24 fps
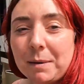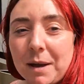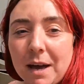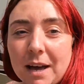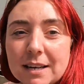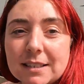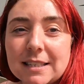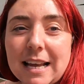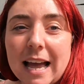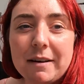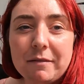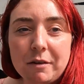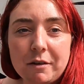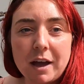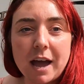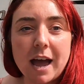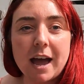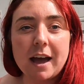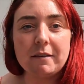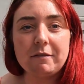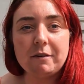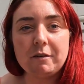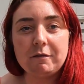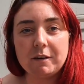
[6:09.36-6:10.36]
be honest, I
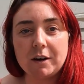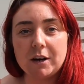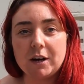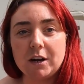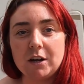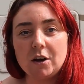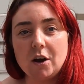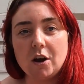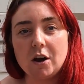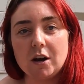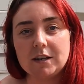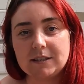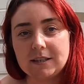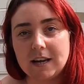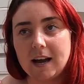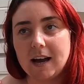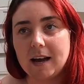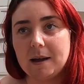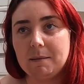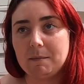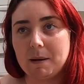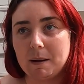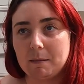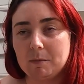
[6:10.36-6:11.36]
have a very hard
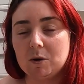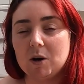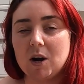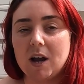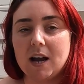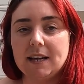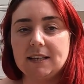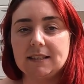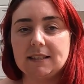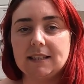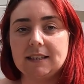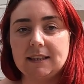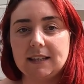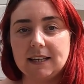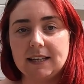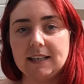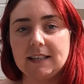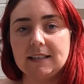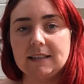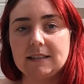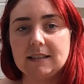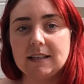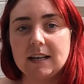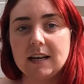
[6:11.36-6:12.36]
time memorizing
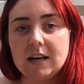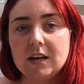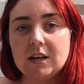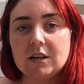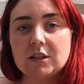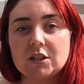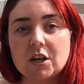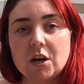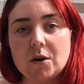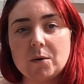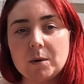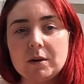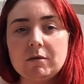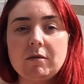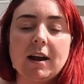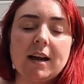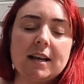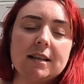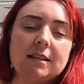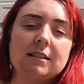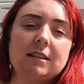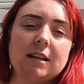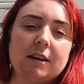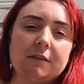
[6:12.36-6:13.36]
things, so we
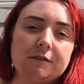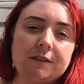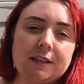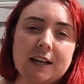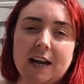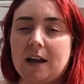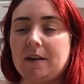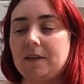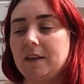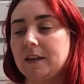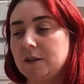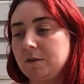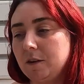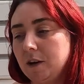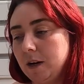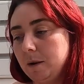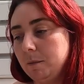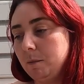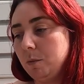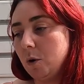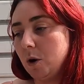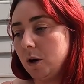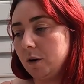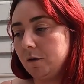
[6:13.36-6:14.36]
write stuff down that's very
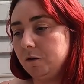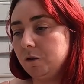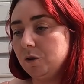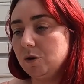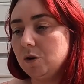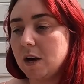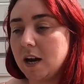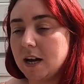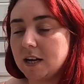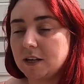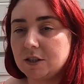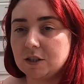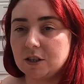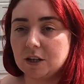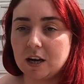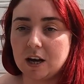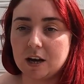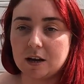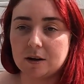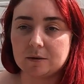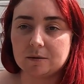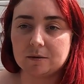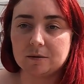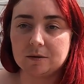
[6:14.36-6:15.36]
important for you guys to
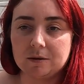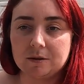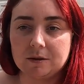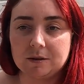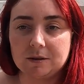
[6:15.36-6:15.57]
know.